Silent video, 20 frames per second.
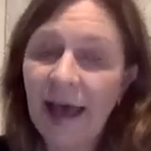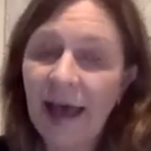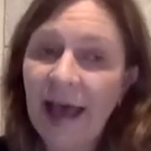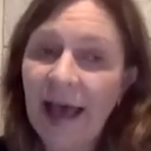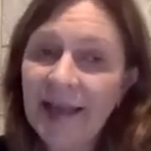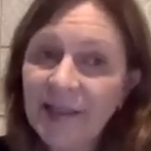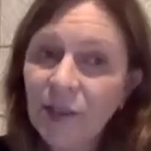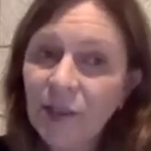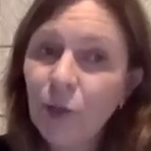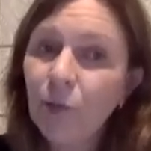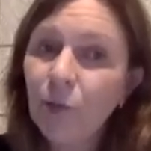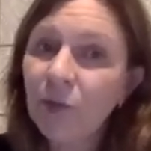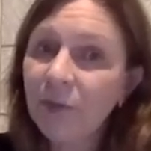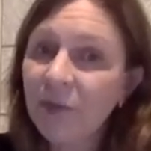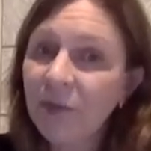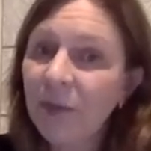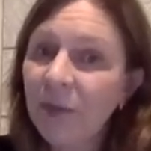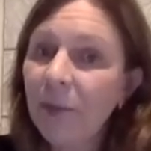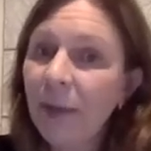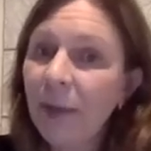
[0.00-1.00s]
as you will
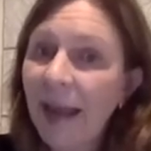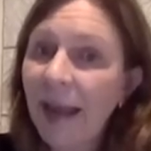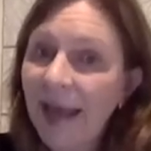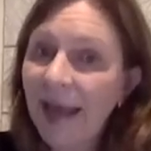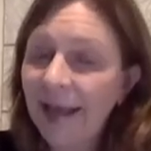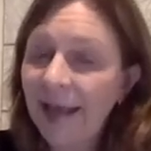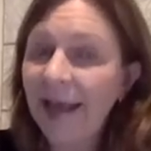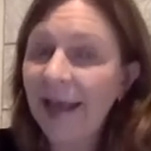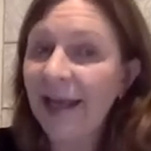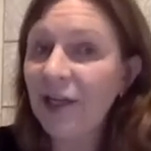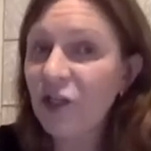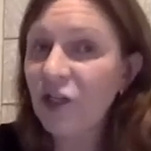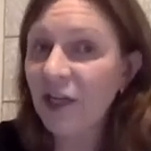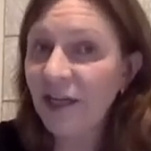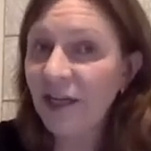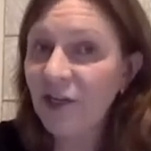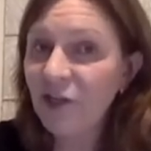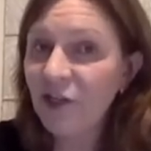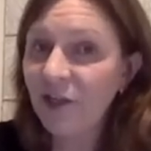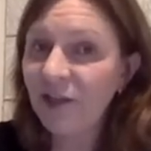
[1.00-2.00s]
be playing and
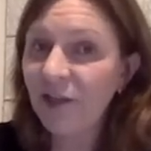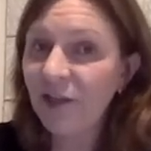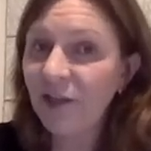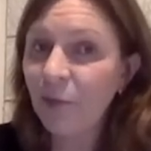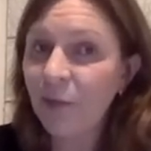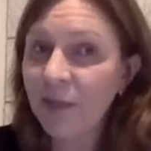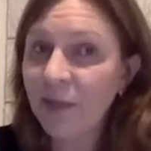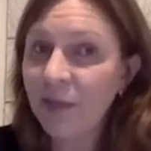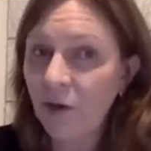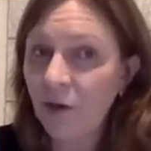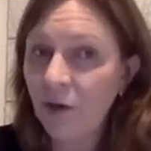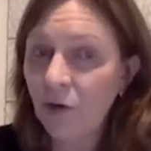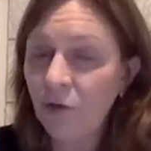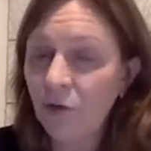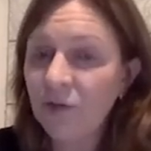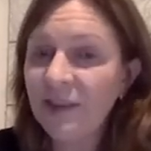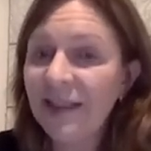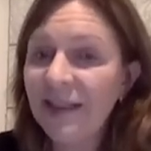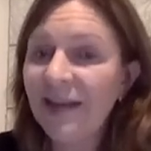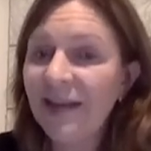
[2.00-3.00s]
changing the videos
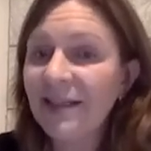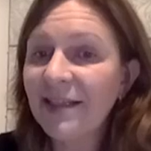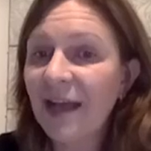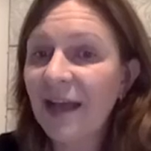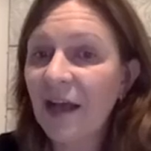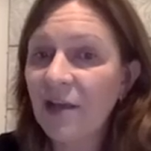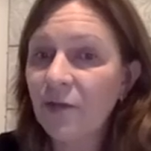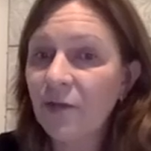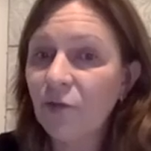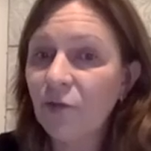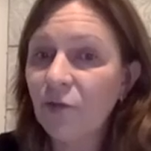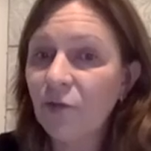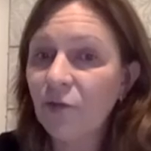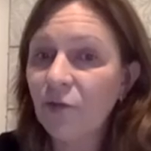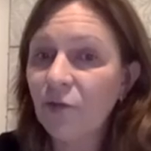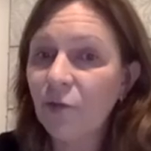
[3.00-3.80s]
their task would